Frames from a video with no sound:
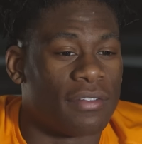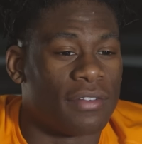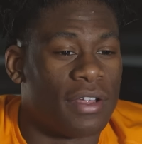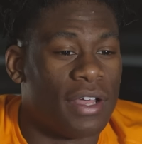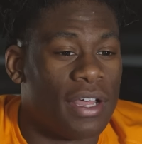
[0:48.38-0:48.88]
of
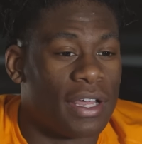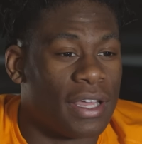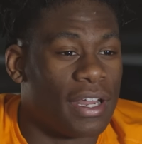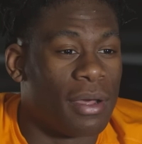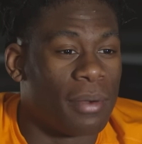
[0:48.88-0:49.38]

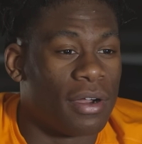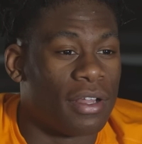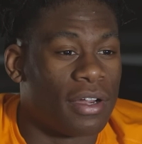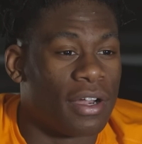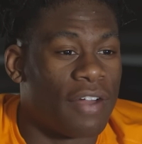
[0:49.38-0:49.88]
getting up
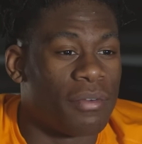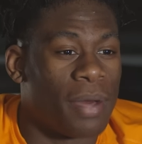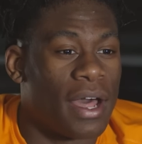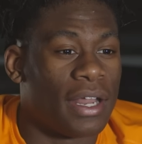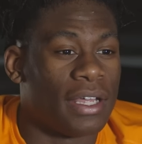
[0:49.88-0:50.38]
earlier than
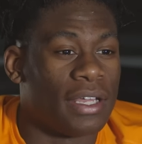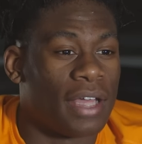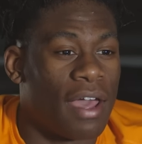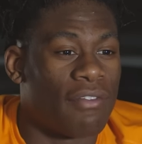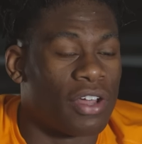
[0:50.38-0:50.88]
everybody,
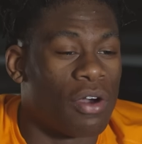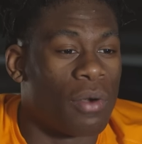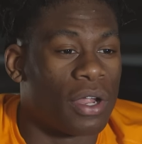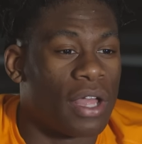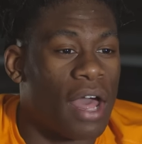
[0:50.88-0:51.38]
having to go work